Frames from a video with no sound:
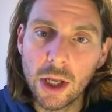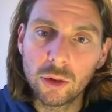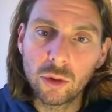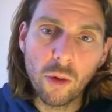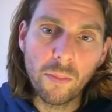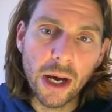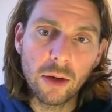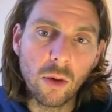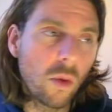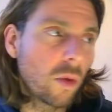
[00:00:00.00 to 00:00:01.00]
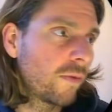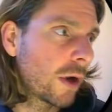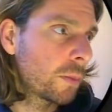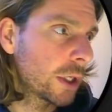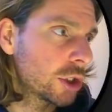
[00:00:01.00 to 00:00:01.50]
to compile all of our
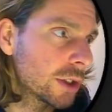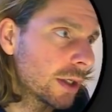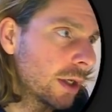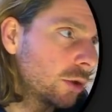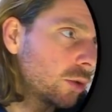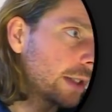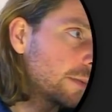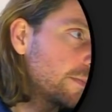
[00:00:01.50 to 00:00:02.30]
pictures together.